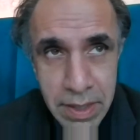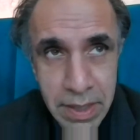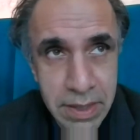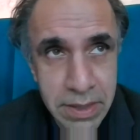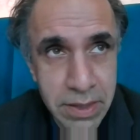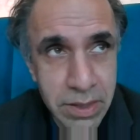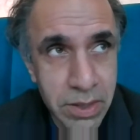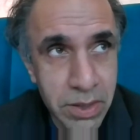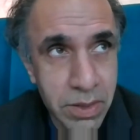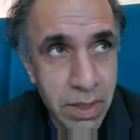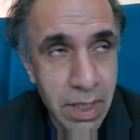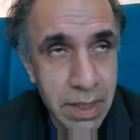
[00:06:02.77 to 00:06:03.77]
I think this, you know,
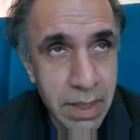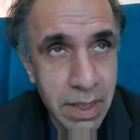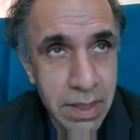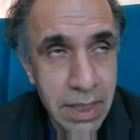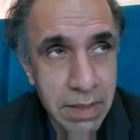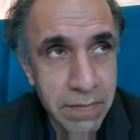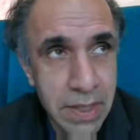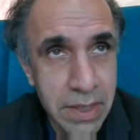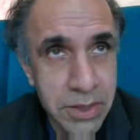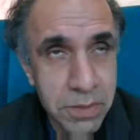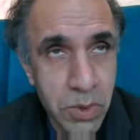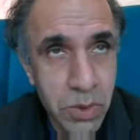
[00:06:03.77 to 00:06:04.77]
you can't, I can't think of
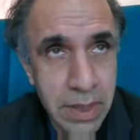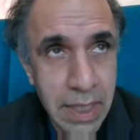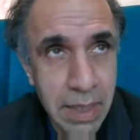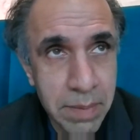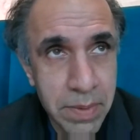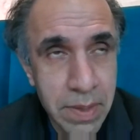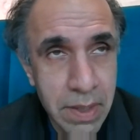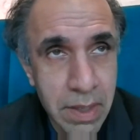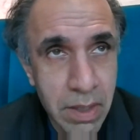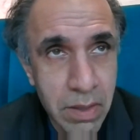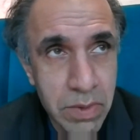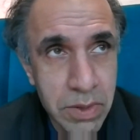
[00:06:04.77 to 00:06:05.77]
any small cap
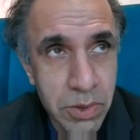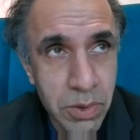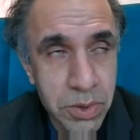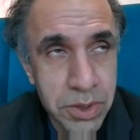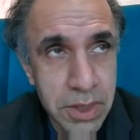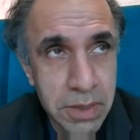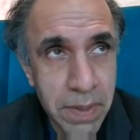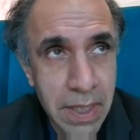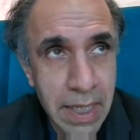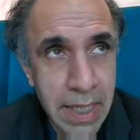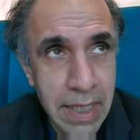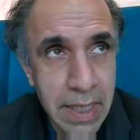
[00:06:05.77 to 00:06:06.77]
resources
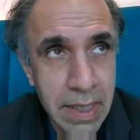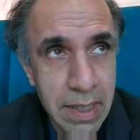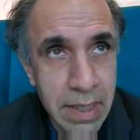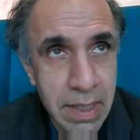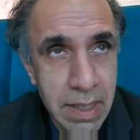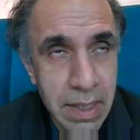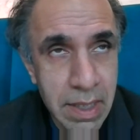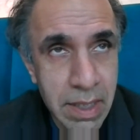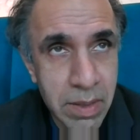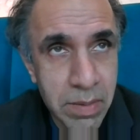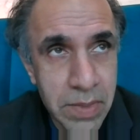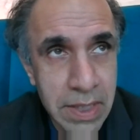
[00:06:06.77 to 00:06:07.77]
play
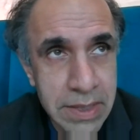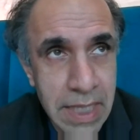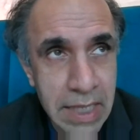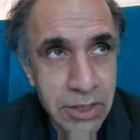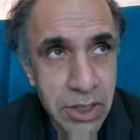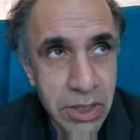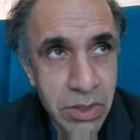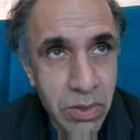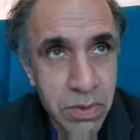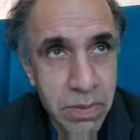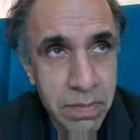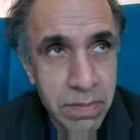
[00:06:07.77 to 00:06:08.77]
um, that's actually
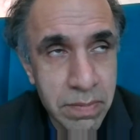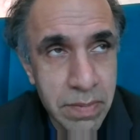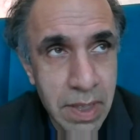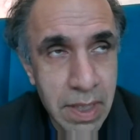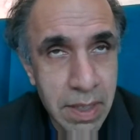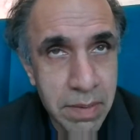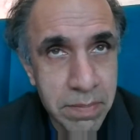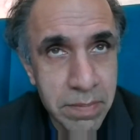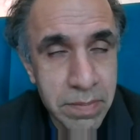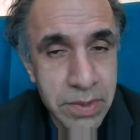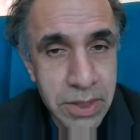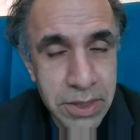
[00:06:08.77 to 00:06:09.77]
not
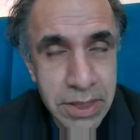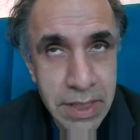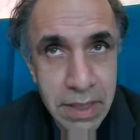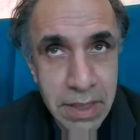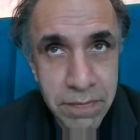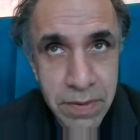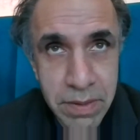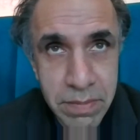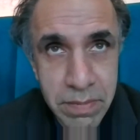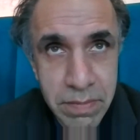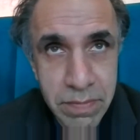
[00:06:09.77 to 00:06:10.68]
um, succeeded for,